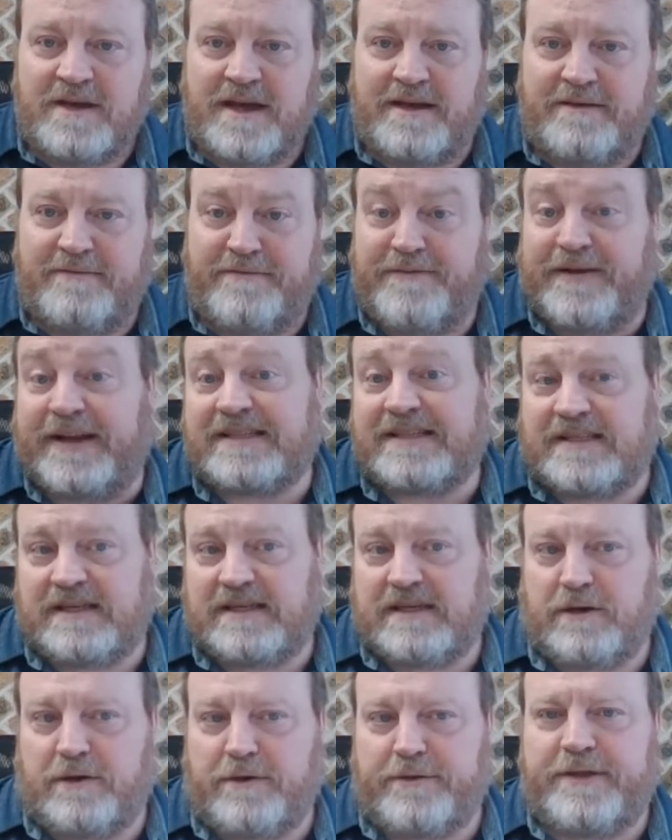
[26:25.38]
and
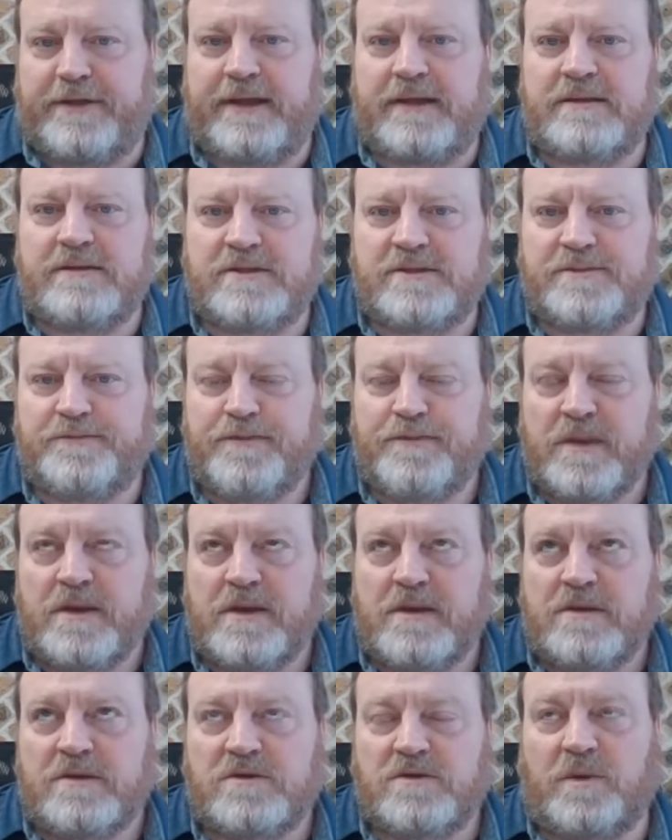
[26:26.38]
fixing little things.
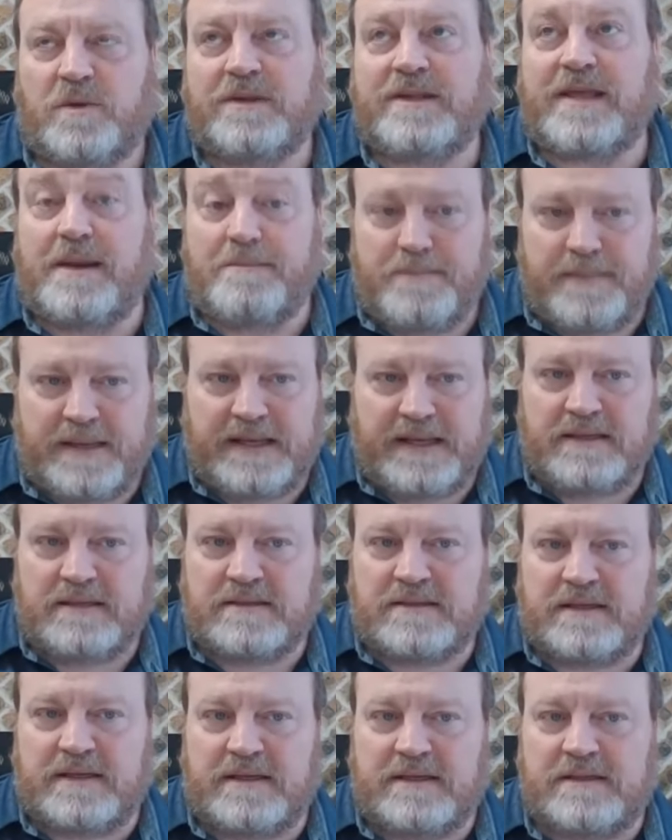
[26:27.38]
So what that
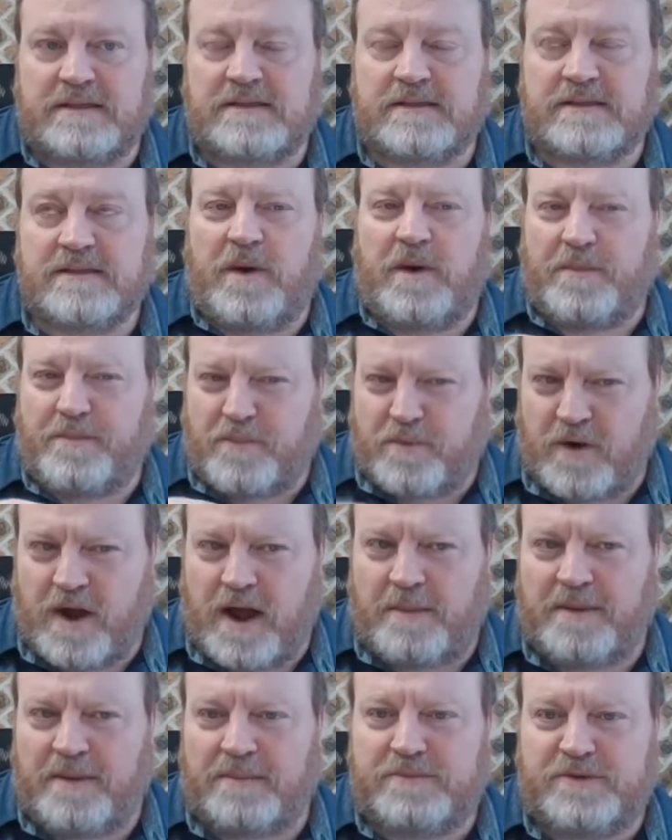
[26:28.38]
means is when a
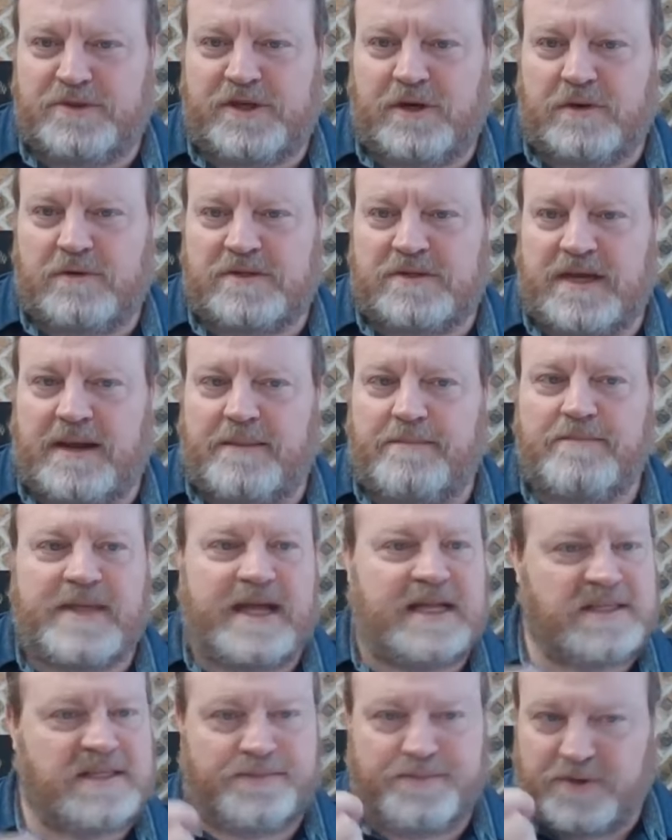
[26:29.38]
problem shows up,
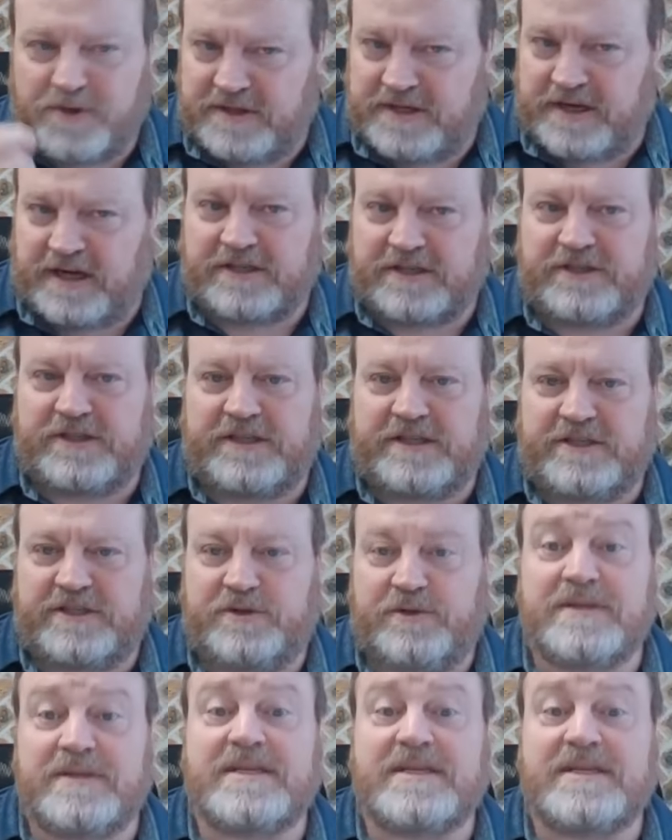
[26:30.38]
that's a production issue.